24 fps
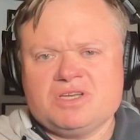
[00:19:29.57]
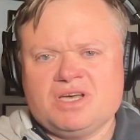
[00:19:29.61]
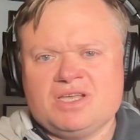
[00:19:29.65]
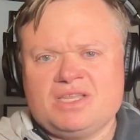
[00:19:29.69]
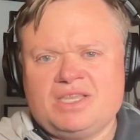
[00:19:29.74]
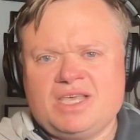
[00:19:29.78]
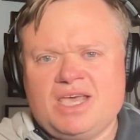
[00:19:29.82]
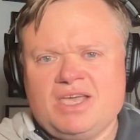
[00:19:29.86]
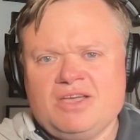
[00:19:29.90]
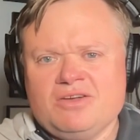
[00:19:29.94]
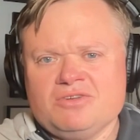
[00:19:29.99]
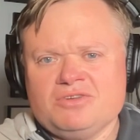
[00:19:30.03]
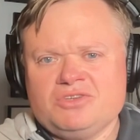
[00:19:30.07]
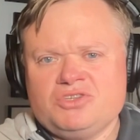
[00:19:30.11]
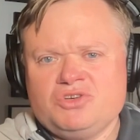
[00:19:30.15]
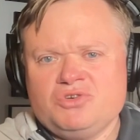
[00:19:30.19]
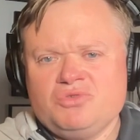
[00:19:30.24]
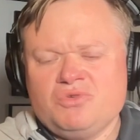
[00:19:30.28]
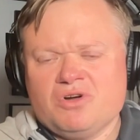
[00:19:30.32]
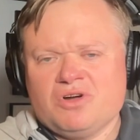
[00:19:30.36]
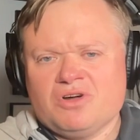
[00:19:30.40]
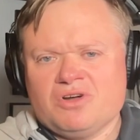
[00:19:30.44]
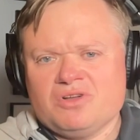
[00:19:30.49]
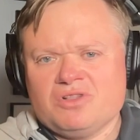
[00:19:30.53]
a day or
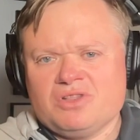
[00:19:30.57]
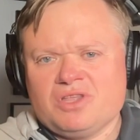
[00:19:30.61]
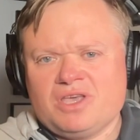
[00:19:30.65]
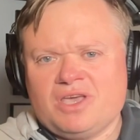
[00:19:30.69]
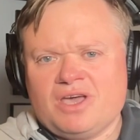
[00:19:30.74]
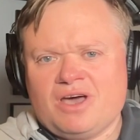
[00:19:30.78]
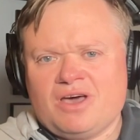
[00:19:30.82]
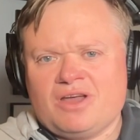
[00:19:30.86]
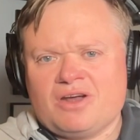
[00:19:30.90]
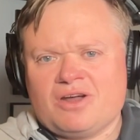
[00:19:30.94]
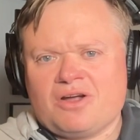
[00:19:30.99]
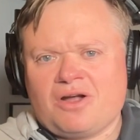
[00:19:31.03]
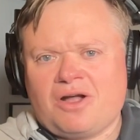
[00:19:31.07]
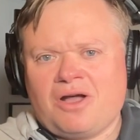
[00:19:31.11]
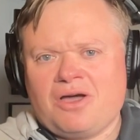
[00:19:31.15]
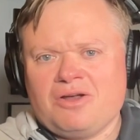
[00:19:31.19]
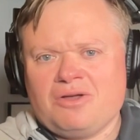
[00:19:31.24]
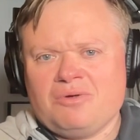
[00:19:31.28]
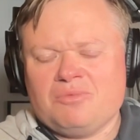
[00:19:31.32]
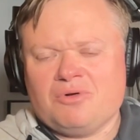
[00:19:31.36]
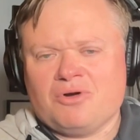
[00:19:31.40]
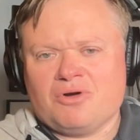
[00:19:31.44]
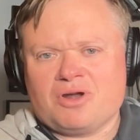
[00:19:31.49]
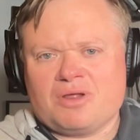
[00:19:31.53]
two early on our
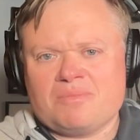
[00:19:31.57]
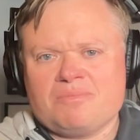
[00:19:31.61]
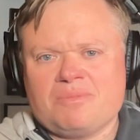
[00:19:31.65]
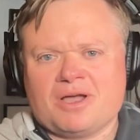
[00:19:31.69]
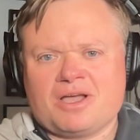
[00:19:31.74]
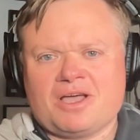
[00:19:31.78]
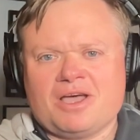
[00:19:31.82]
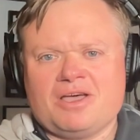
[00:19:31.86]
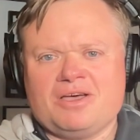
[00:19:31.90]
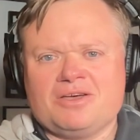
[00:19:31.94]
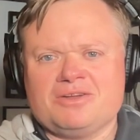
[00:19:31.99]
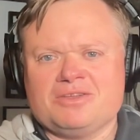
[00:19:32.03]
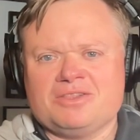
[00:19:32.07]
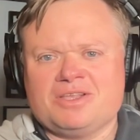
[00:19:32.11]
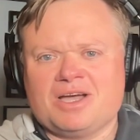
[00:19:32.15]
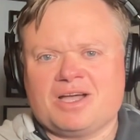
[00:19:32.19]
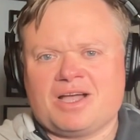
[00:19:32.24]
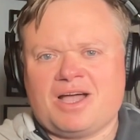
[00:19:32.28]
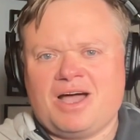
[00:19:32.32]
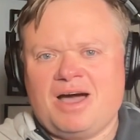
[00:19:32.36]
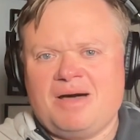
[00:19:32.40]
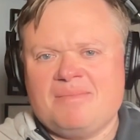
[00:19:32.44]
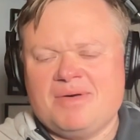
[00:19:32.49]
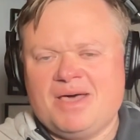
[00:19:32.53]
huddle board at
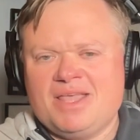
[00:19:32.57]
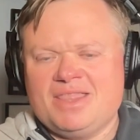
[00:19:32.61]
buckeyehuddle.com.